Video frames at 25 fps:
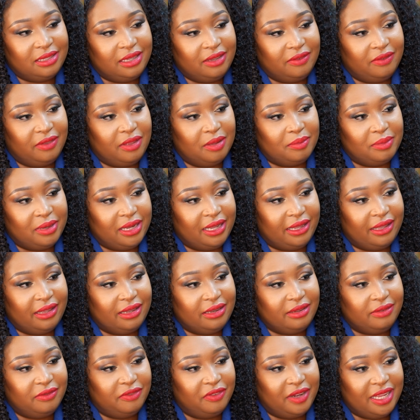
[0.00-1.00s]
give them like
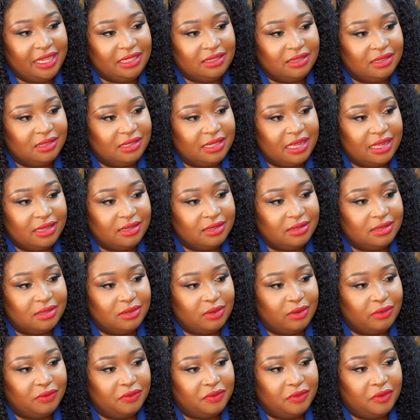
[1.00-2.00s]
an inflated sense
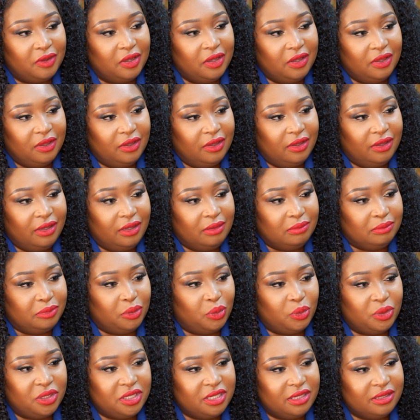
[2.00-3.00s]
of
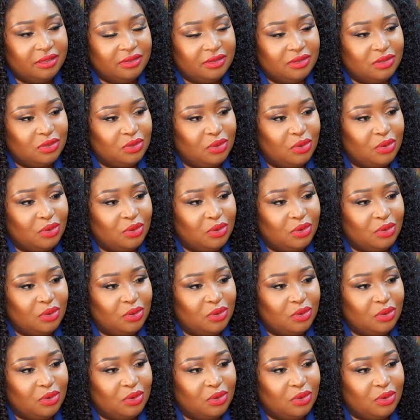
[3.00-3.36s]
importance